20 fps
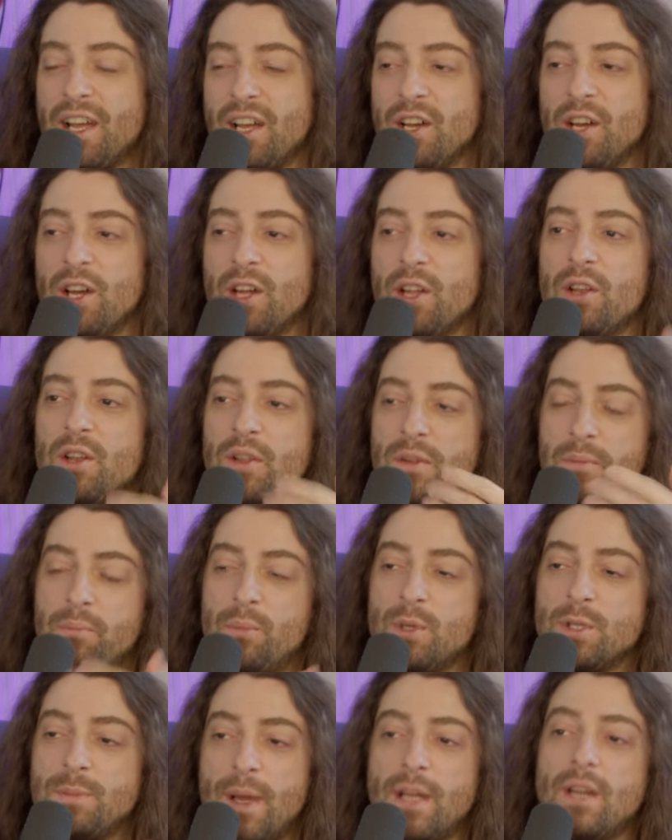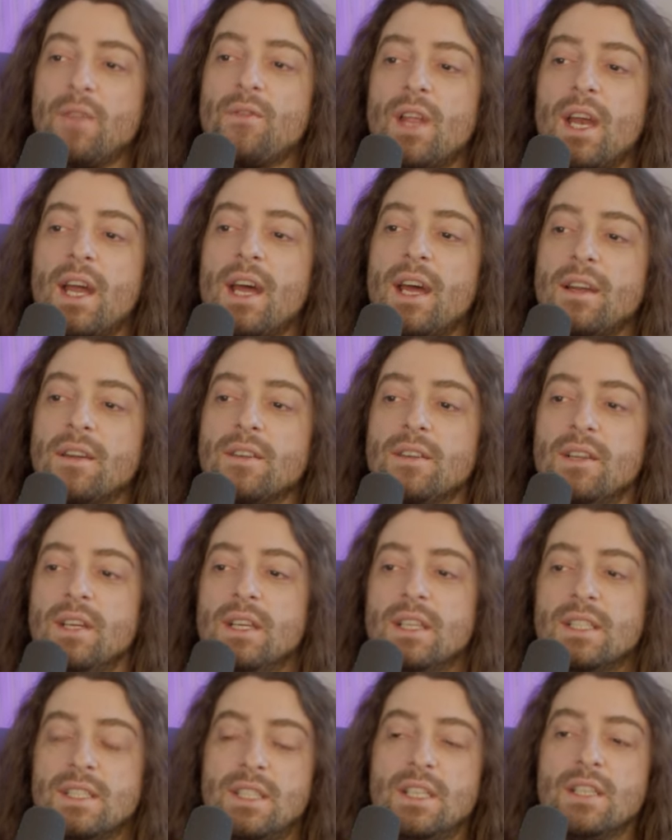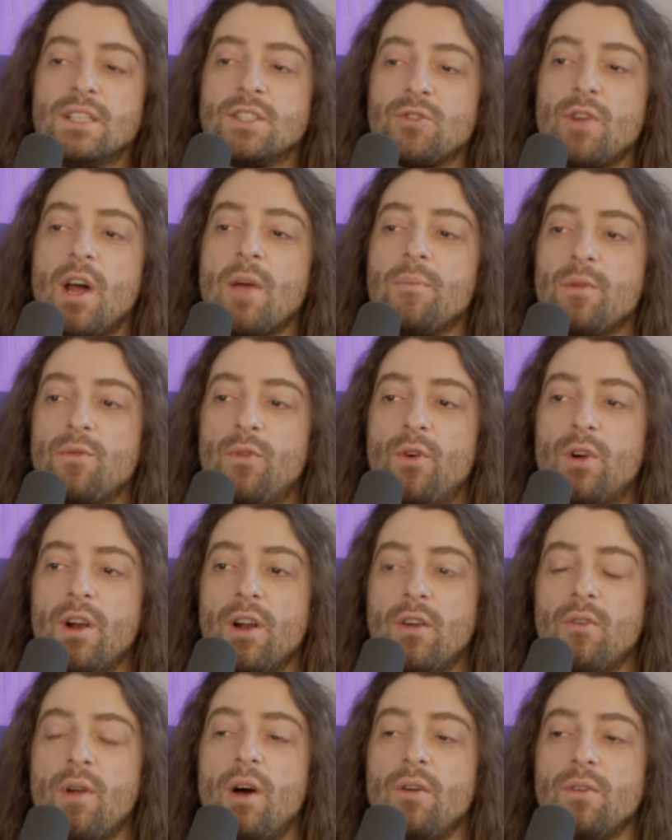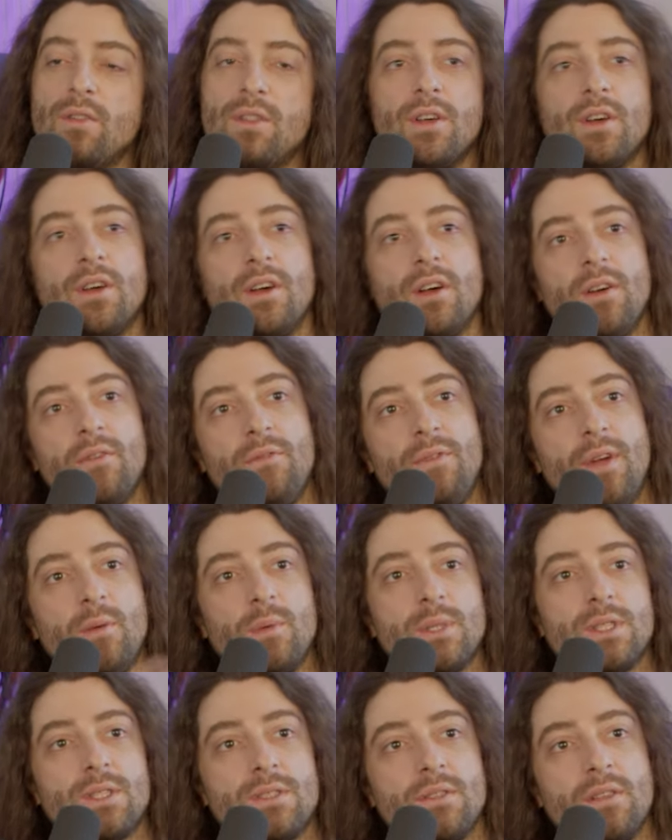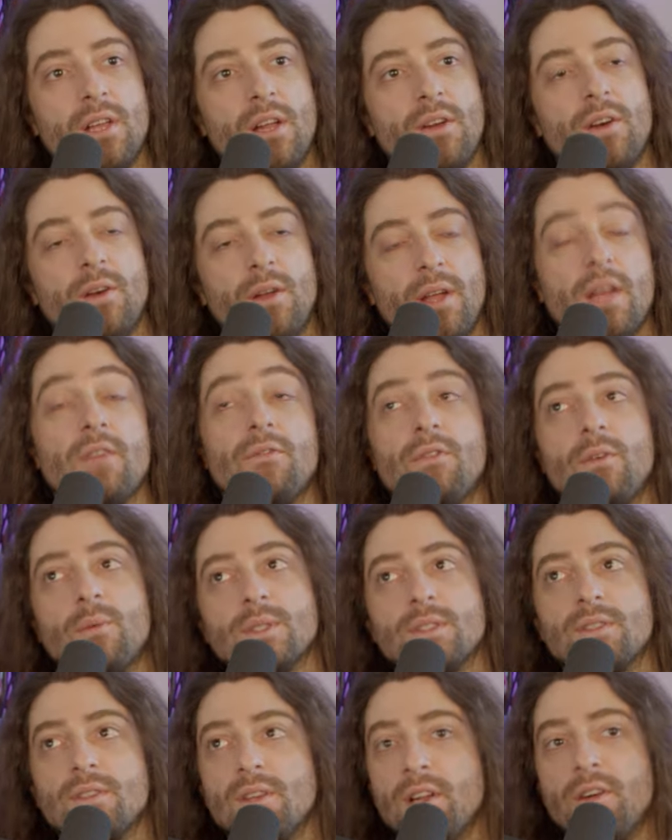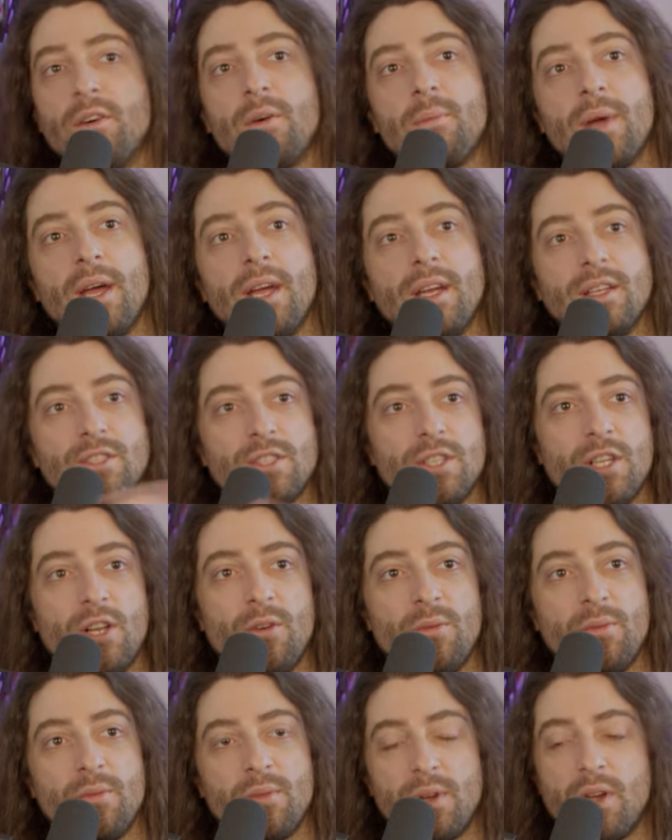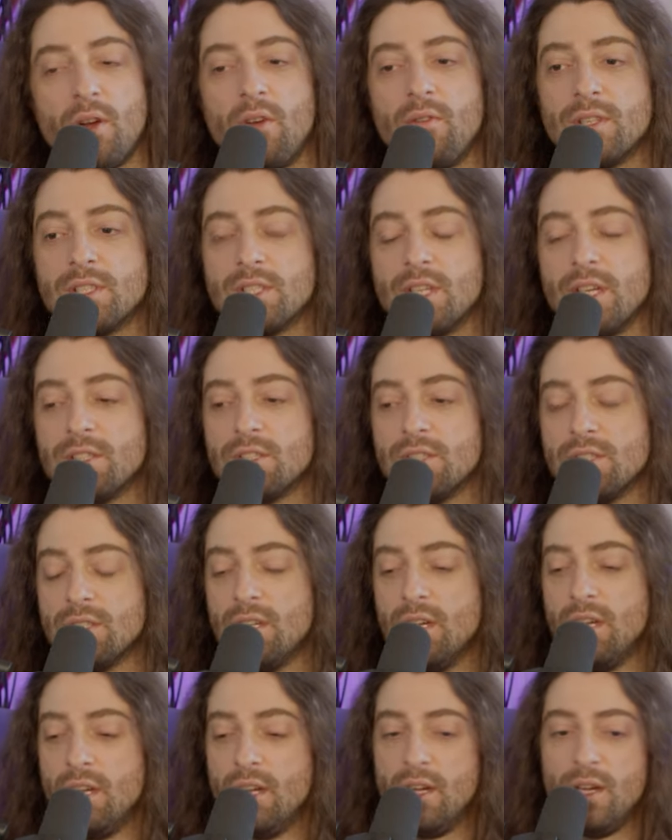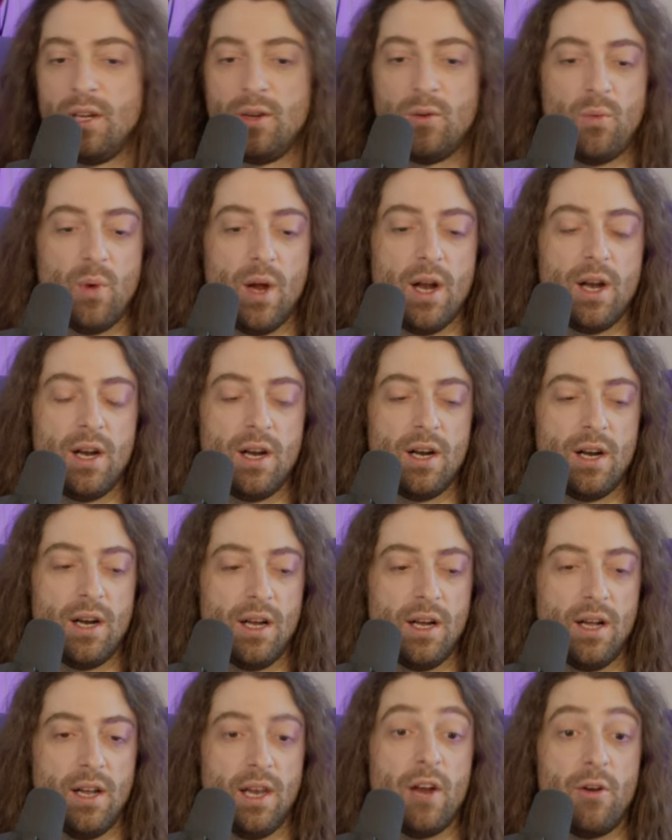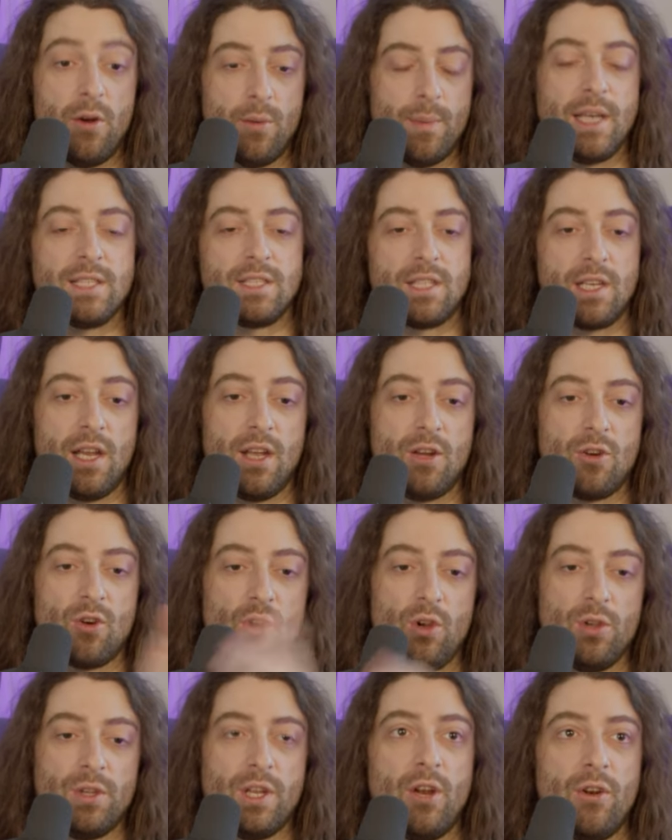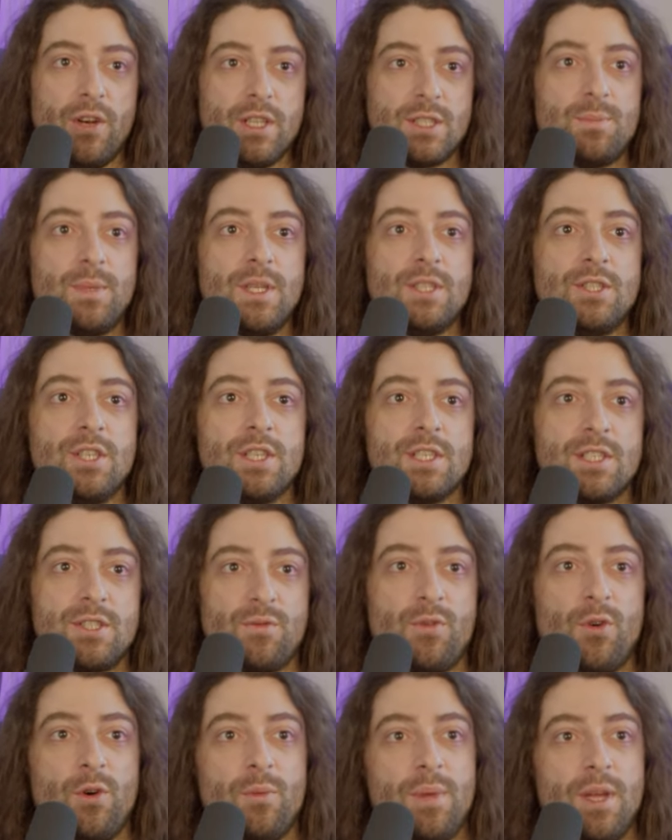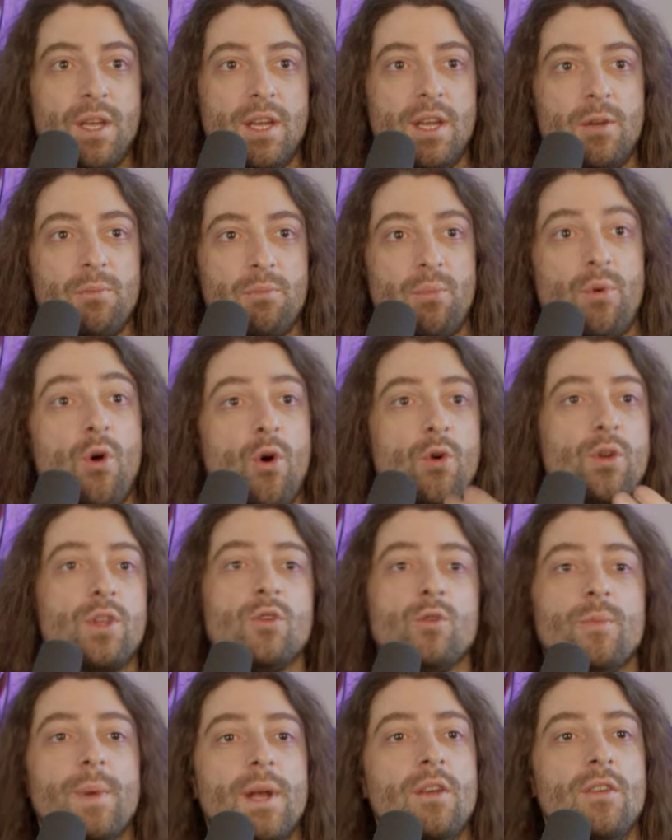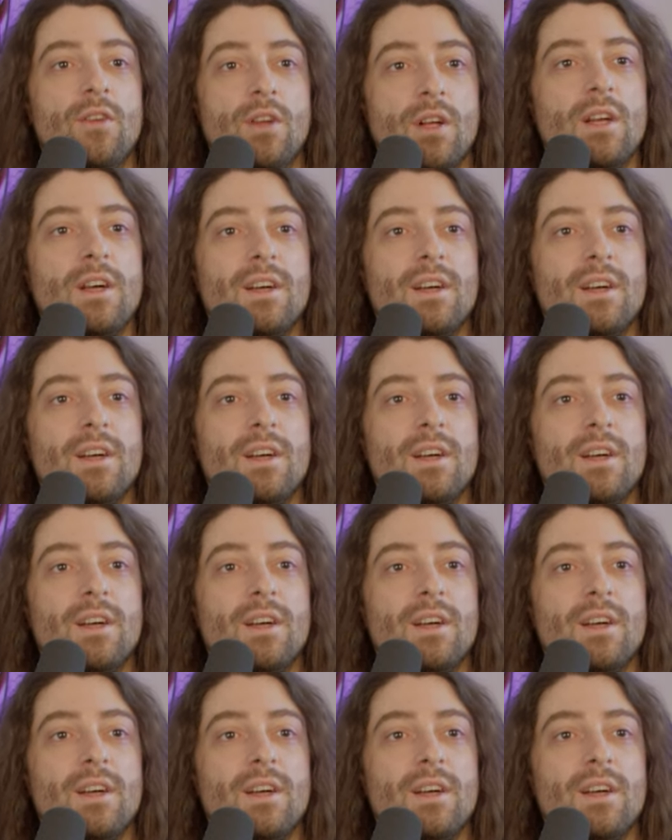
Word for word: like a perspective that I hadn't seen described before around the famous, Larry, infamous Larry Page Elon conversation, where uh, Larry basically called Elon a speciesist for being pro-human.